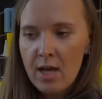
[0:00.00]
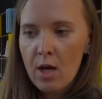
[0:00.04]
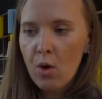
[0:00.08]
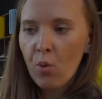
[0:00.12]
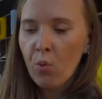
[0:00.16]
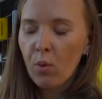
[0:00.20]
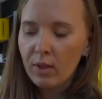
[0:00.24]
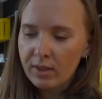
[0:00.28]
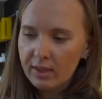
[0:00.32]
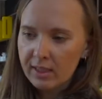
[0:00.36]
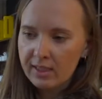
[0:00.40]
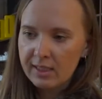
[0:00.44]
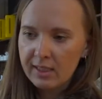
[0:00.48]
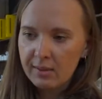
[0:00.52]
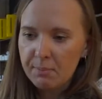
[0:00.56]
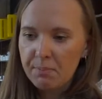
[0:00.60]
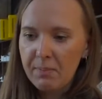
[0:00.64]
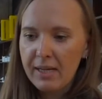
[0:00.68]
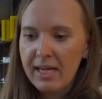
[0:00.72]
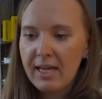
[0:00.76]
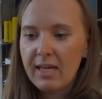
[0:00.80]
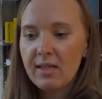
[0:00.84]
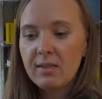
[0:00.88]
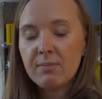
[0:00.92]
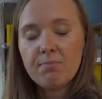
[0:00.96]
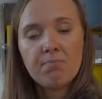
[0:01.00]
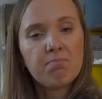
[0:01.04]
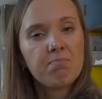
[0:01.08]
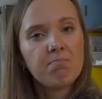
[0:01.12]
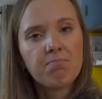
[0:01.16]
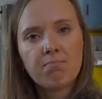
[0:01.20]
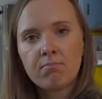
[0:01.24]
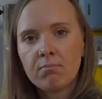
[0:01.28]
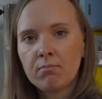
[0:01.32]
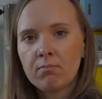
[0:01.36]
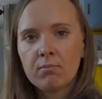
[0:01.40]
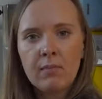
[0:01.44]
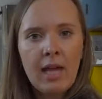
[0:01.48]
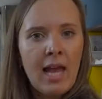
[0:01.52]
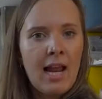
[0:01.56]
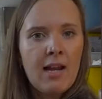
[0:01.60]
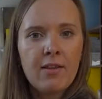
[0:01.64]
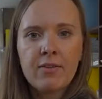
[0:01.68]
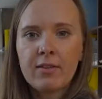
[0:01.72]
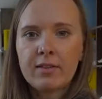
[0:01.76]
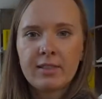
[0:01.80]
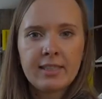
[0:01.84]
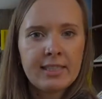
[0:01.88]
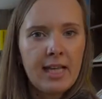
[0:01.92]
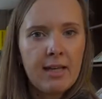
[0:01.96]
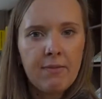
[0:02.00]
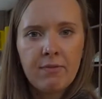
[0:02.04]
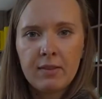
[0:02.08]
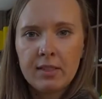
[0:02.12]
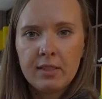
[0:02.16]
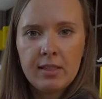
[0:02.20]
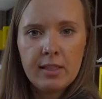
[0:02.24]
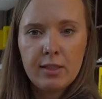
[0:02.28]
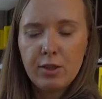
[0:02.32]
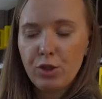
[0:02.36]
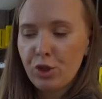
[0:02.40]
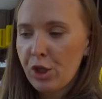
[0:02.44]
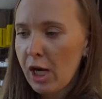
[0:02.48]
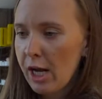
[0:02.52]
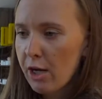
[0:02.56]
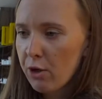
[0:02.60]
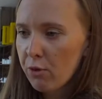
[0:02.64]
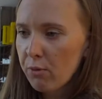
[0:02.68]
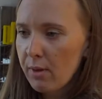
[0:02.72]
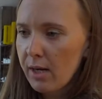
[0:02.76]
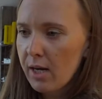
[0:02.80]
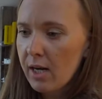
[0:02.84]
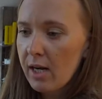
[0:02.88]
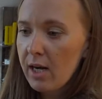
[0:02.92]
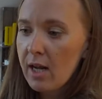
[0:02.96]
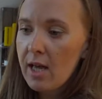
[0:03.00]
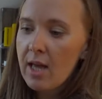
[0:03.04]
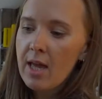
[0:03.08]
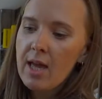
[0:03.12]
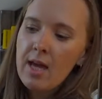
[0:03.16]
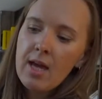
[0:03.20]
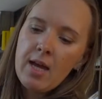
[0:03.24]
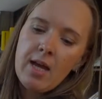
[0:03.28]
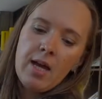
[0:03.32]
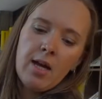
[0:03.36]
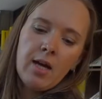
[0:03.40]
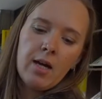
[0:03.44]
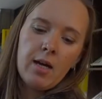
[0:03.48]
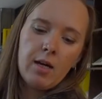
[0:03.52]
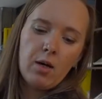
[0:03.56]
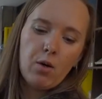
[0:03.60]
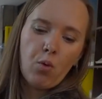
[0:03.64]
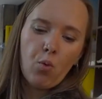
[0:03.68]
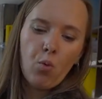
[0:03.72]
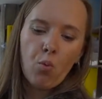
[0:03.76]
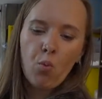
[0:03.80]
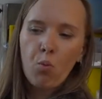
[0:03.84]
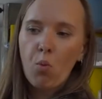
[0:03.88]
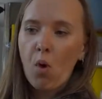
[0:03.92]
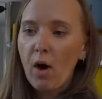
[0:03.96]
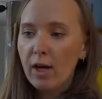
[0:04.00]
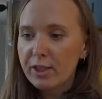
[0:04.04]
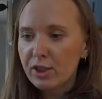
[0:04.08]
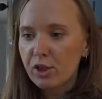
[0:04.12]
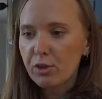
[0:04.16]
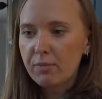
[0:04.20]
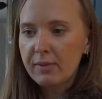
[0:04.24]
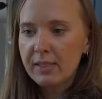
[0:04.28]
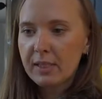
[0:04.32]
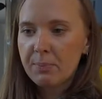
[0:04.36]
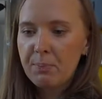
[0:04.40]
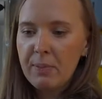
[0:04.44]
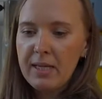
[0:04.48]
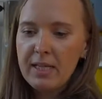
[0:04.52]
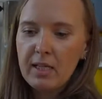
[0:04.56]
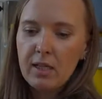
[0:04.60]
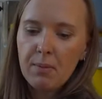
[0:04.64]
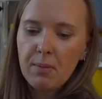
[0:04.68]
What does it mean, health and safety in general? Why do we speak